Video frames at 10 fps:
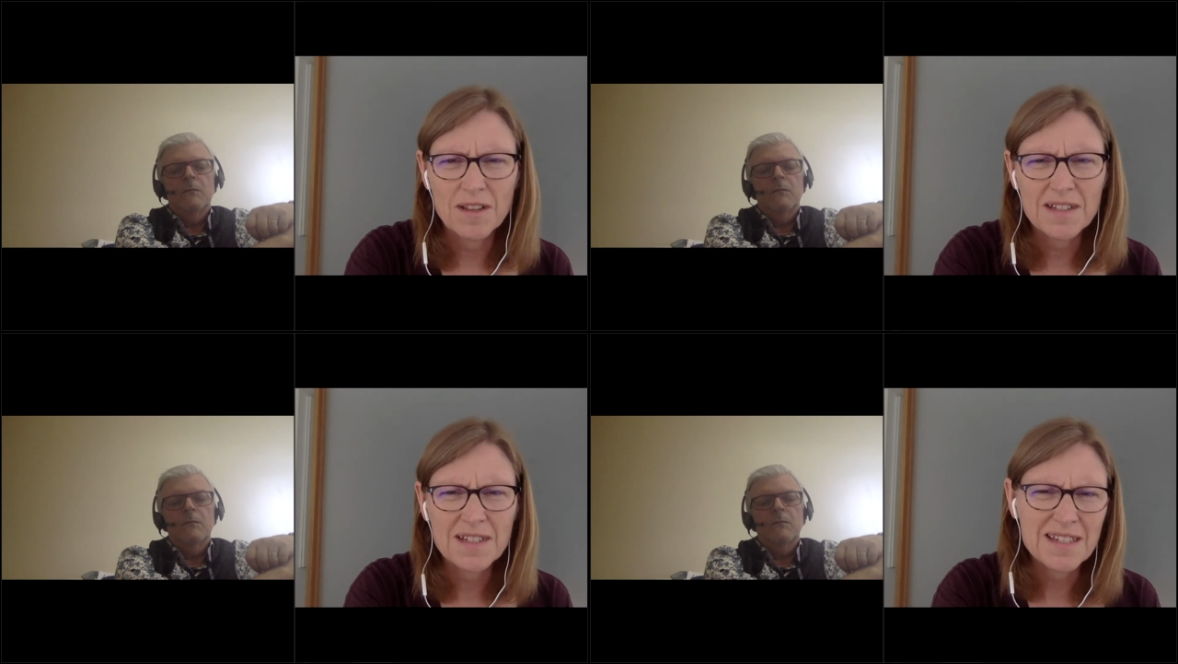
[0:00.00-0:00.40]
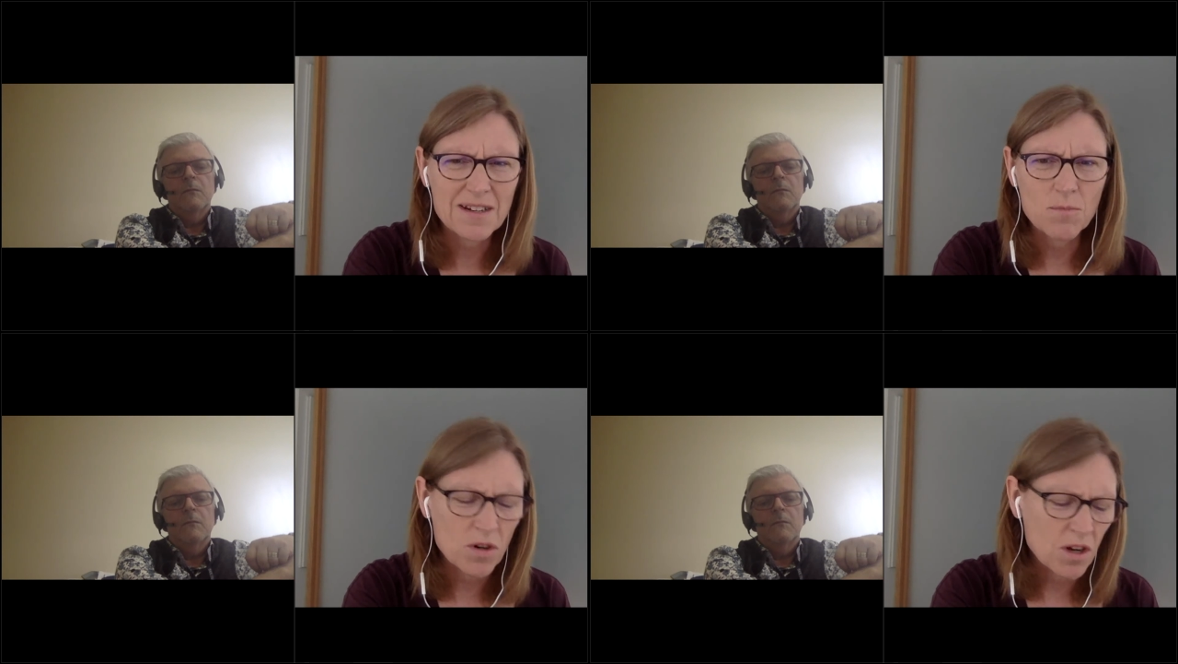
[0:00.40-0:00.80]
Speaker 1: well, this is
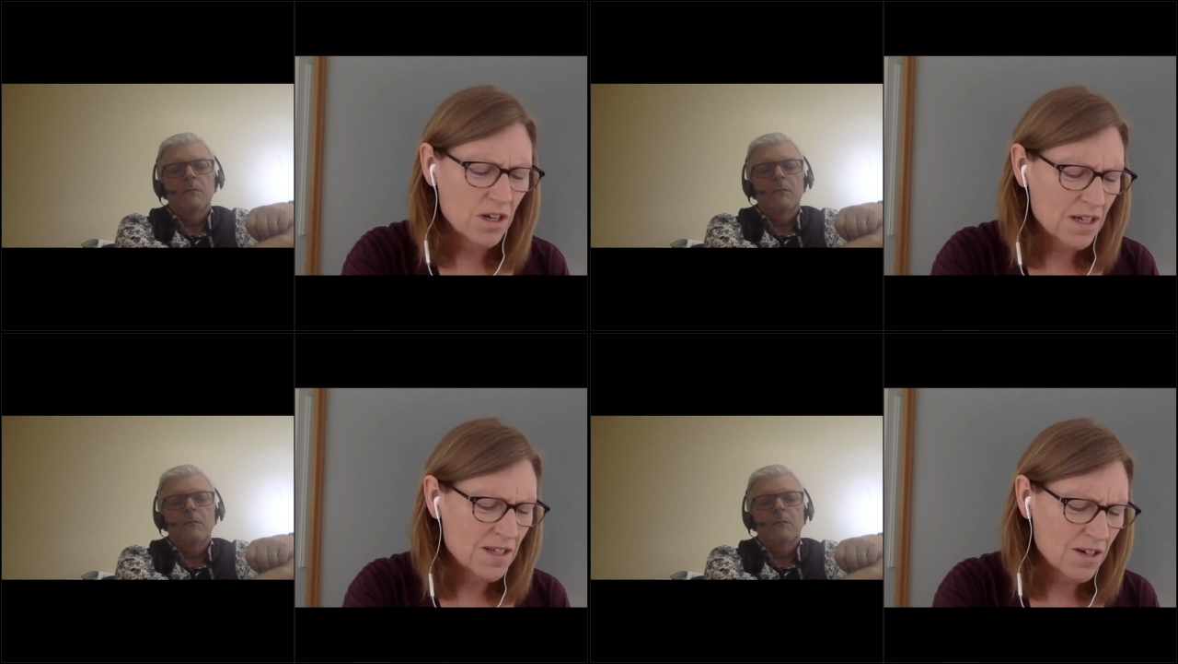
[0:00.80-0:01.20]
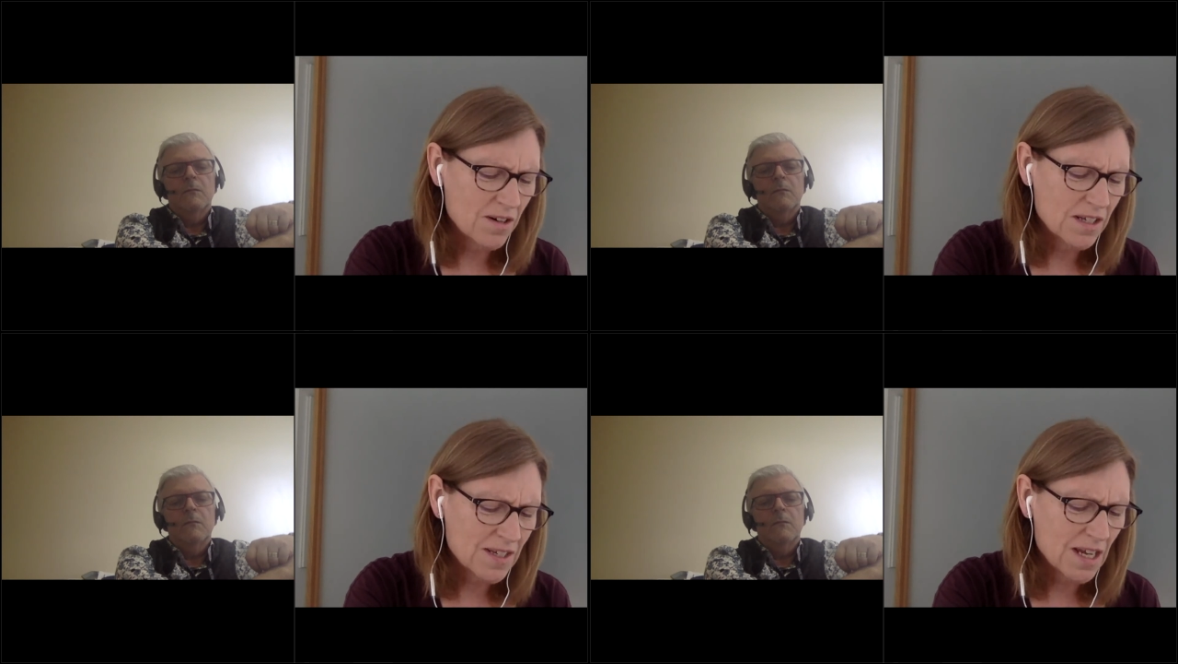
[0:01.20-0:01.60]
not, more, not
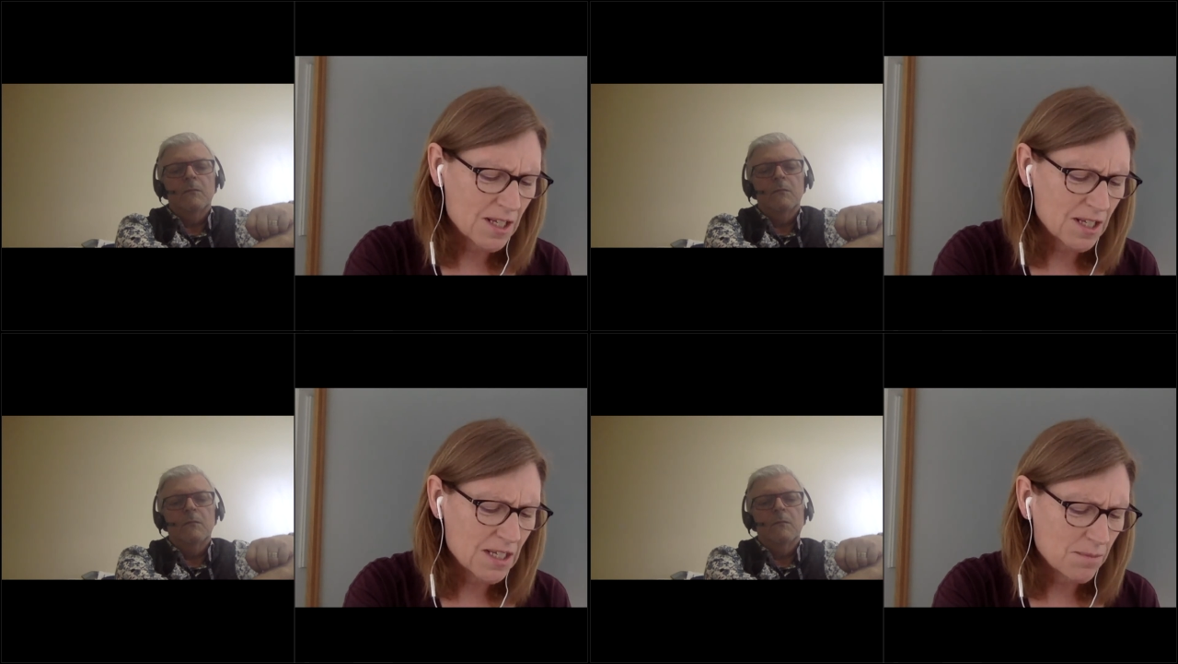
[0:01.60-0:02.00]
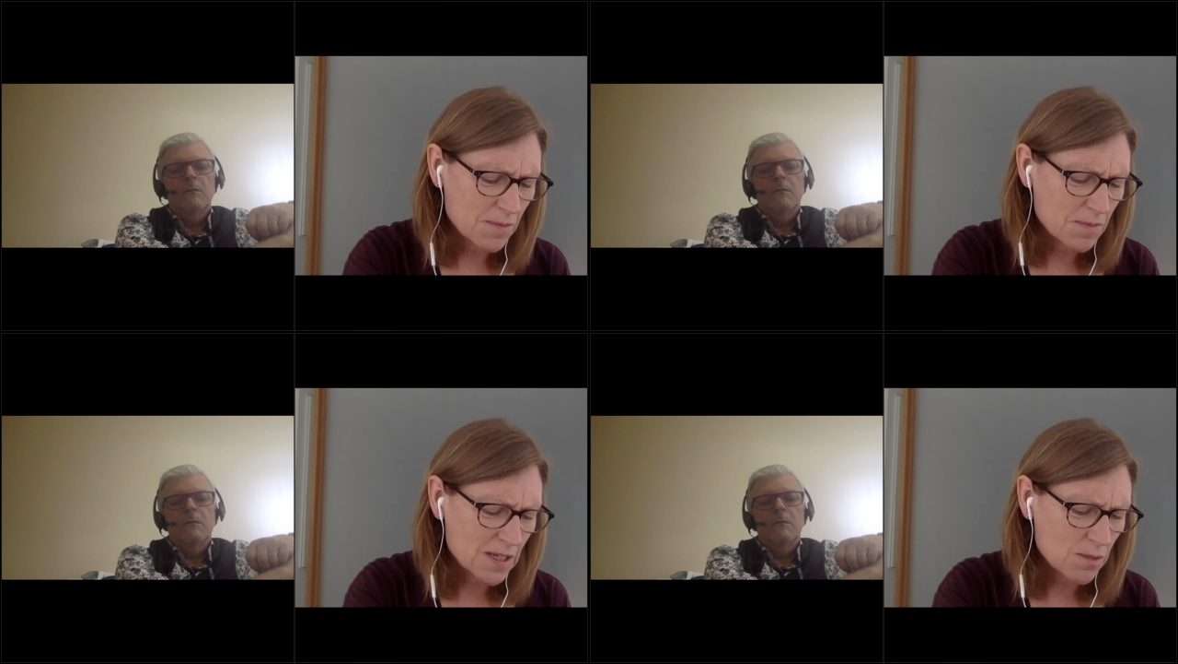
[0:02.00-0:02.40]
necessarily signs and
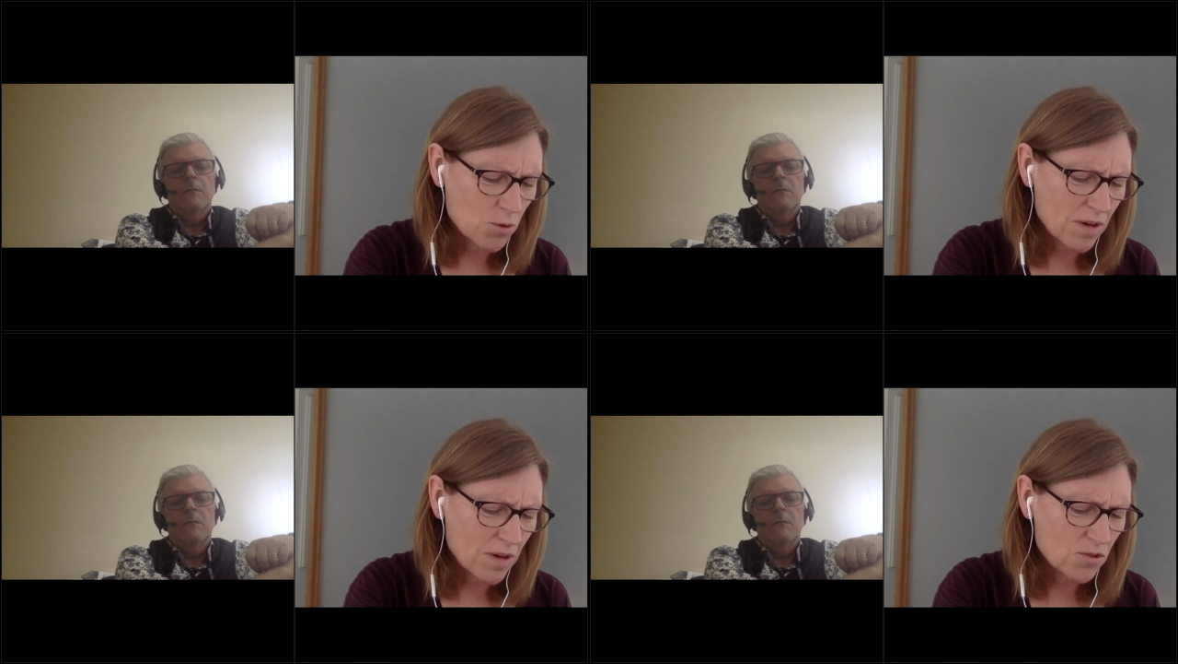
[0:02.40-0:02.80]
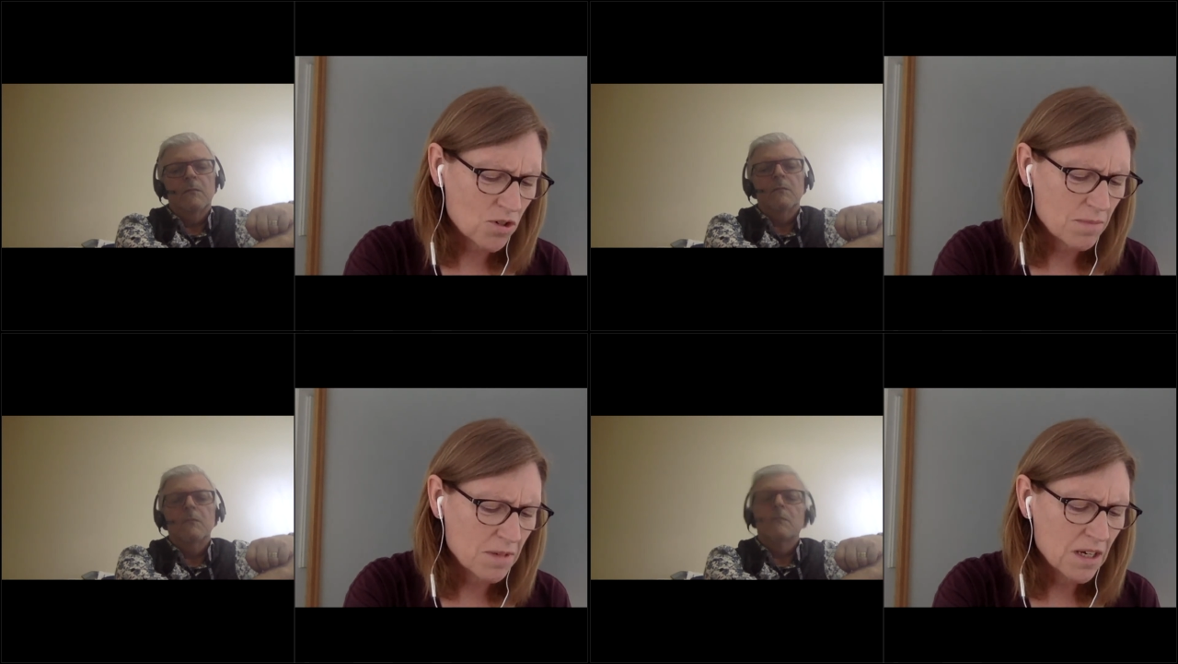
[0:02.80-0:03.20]
symptoms, this is more around
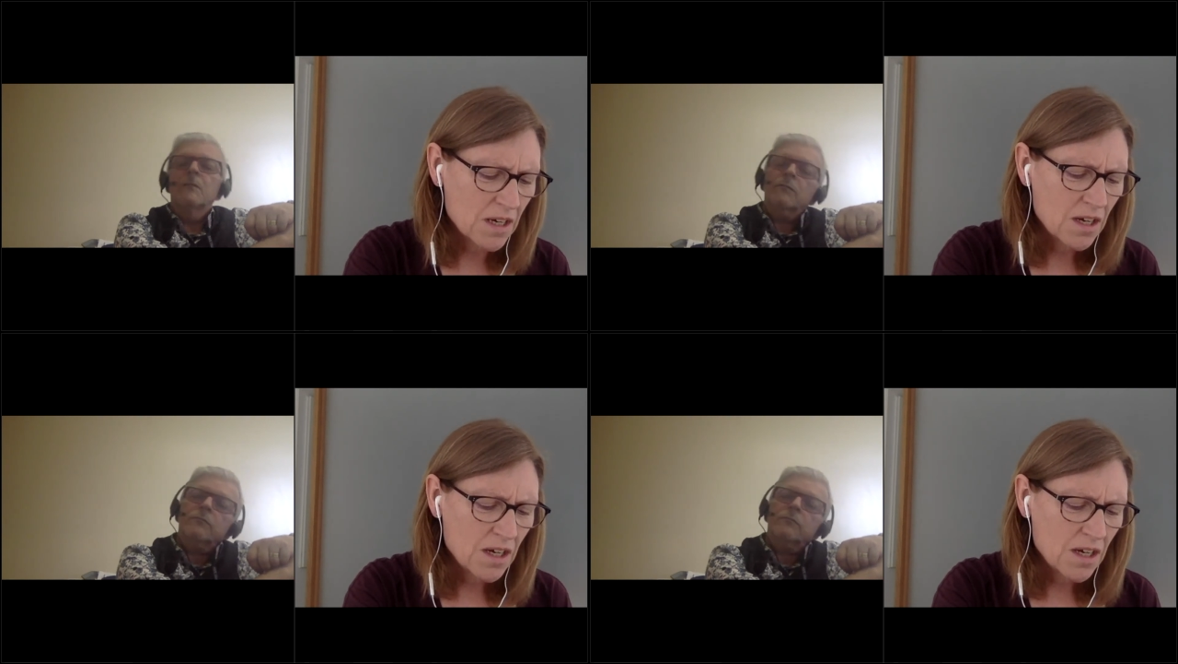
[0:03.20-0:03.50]
treatment.